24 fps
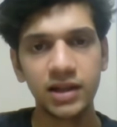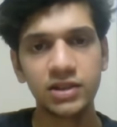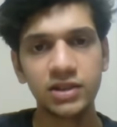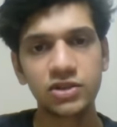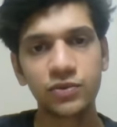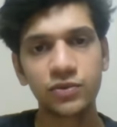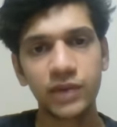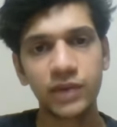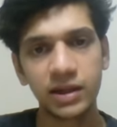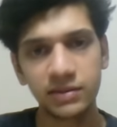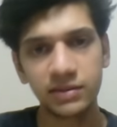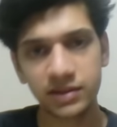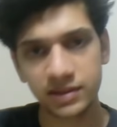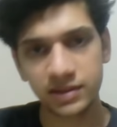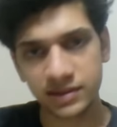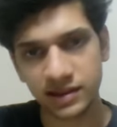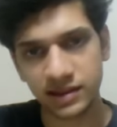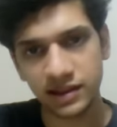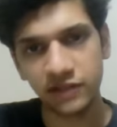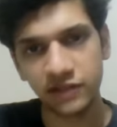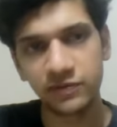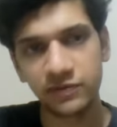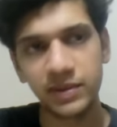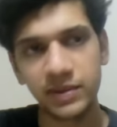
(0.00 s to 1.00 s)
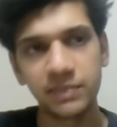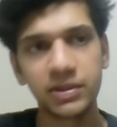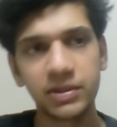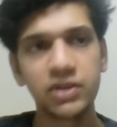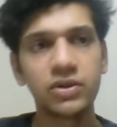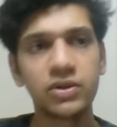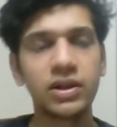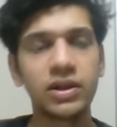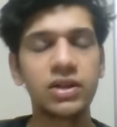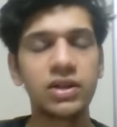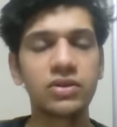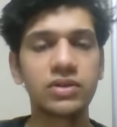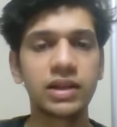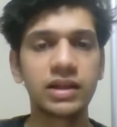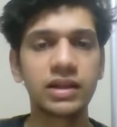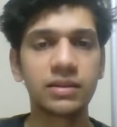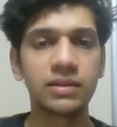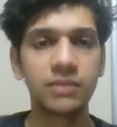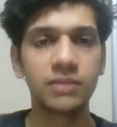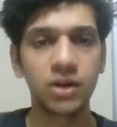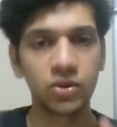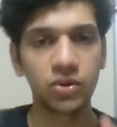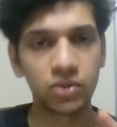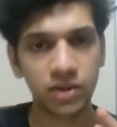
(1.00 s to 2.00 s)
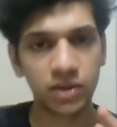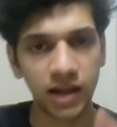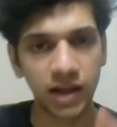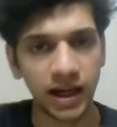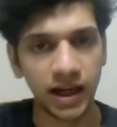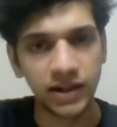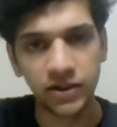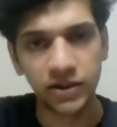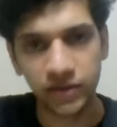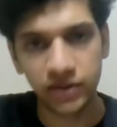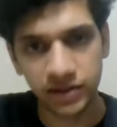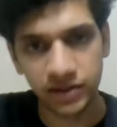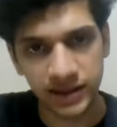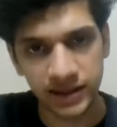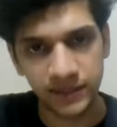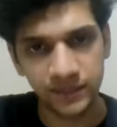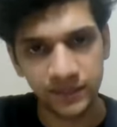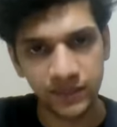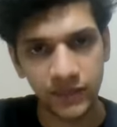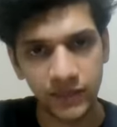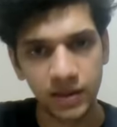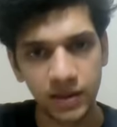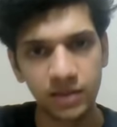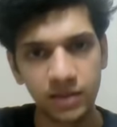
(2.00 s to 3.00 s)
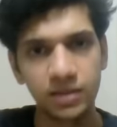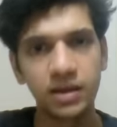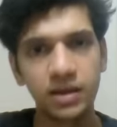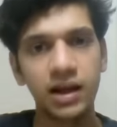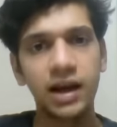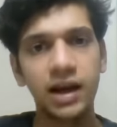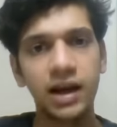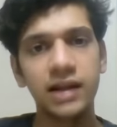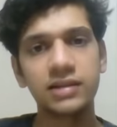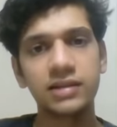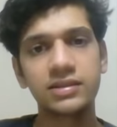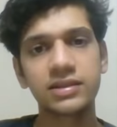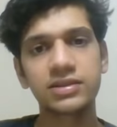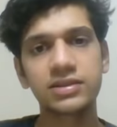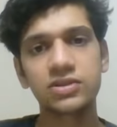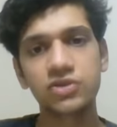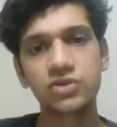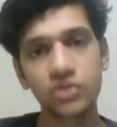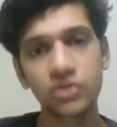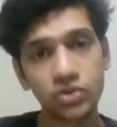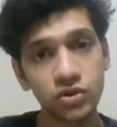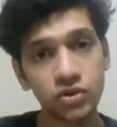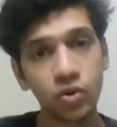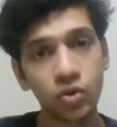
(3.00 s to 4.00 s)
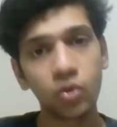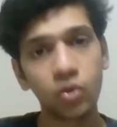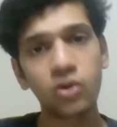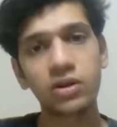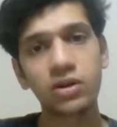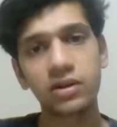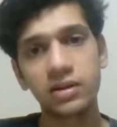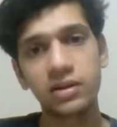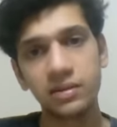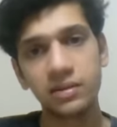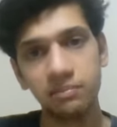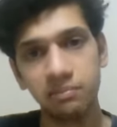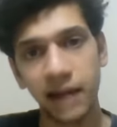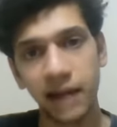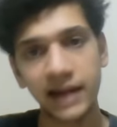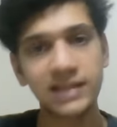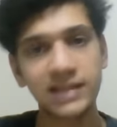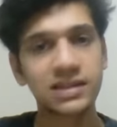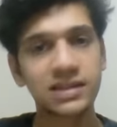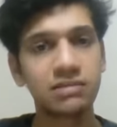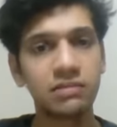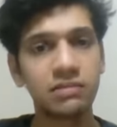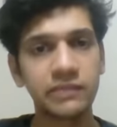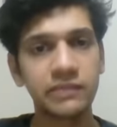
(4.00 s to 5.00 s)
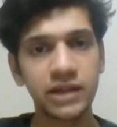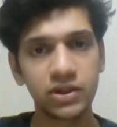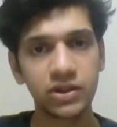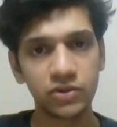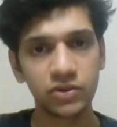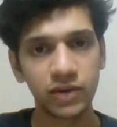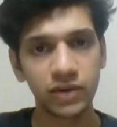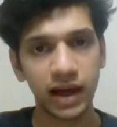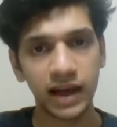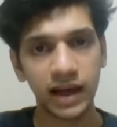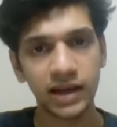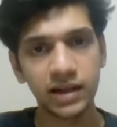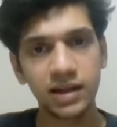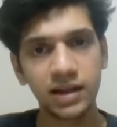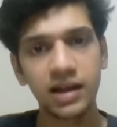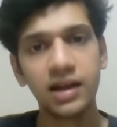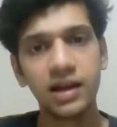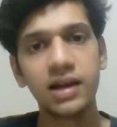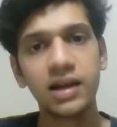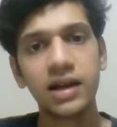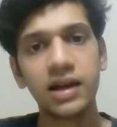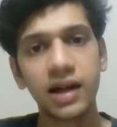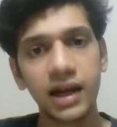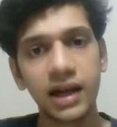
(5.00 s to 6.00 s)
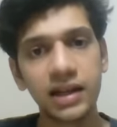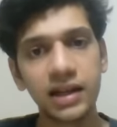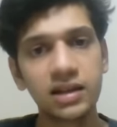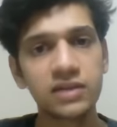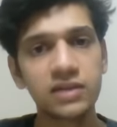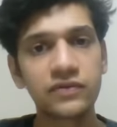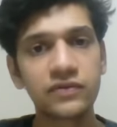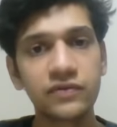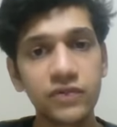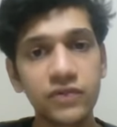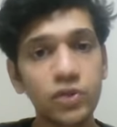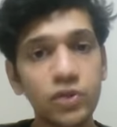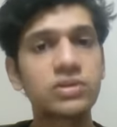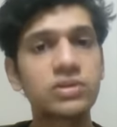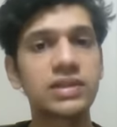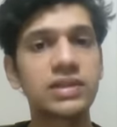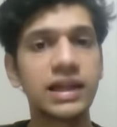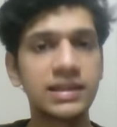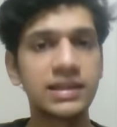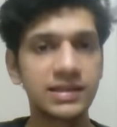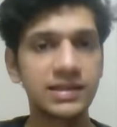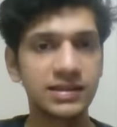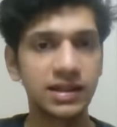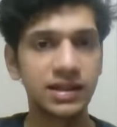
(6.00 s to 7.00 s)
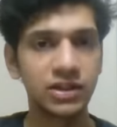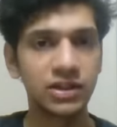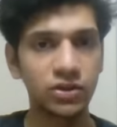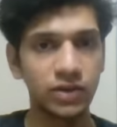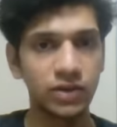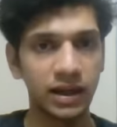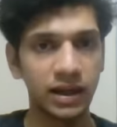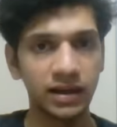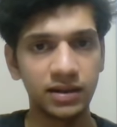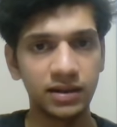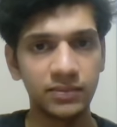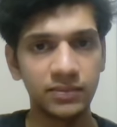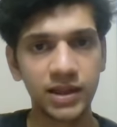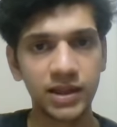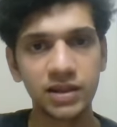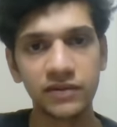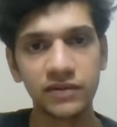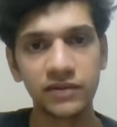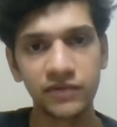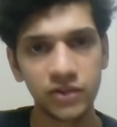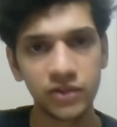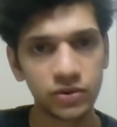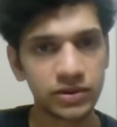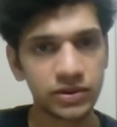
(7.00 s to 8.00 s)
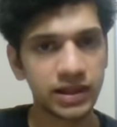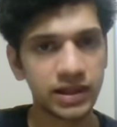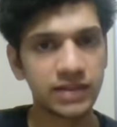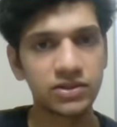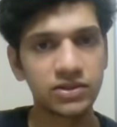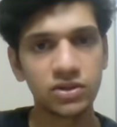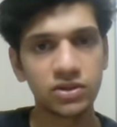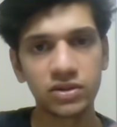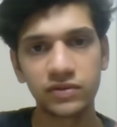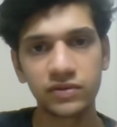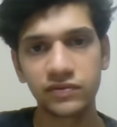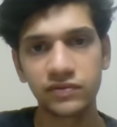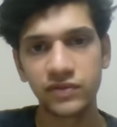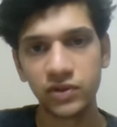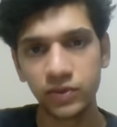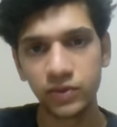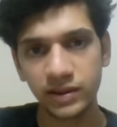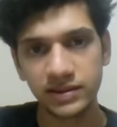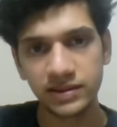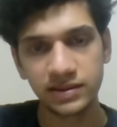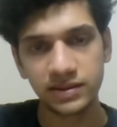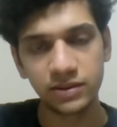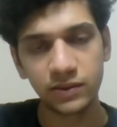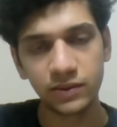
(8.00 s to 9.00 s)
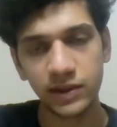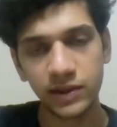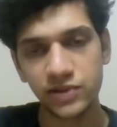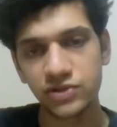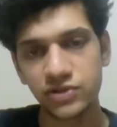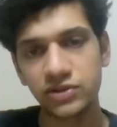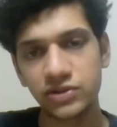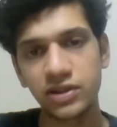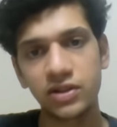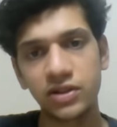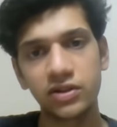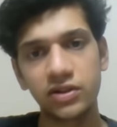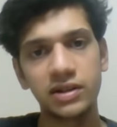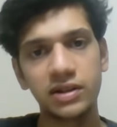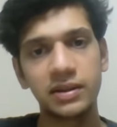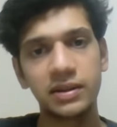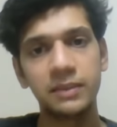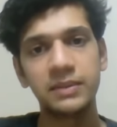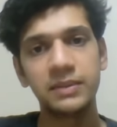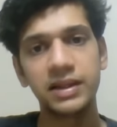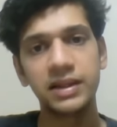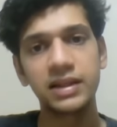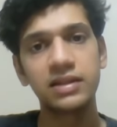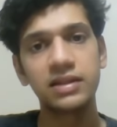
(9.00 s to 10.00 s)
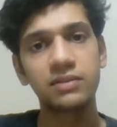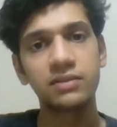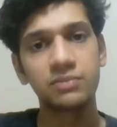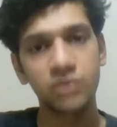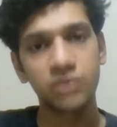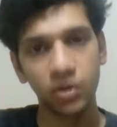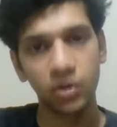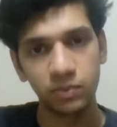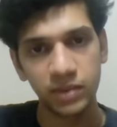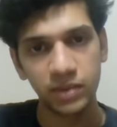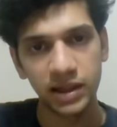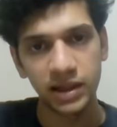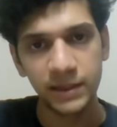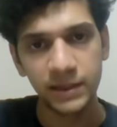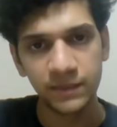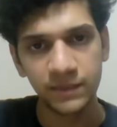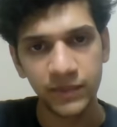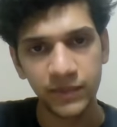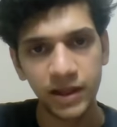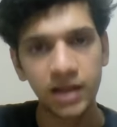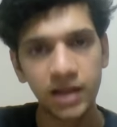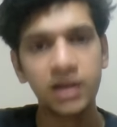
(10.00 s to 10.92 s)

So when it is a tough paper, you need to think about accuracy and just score maximum that you can in the few sets that you take, in the few sets of the few questions that you're attempting properly.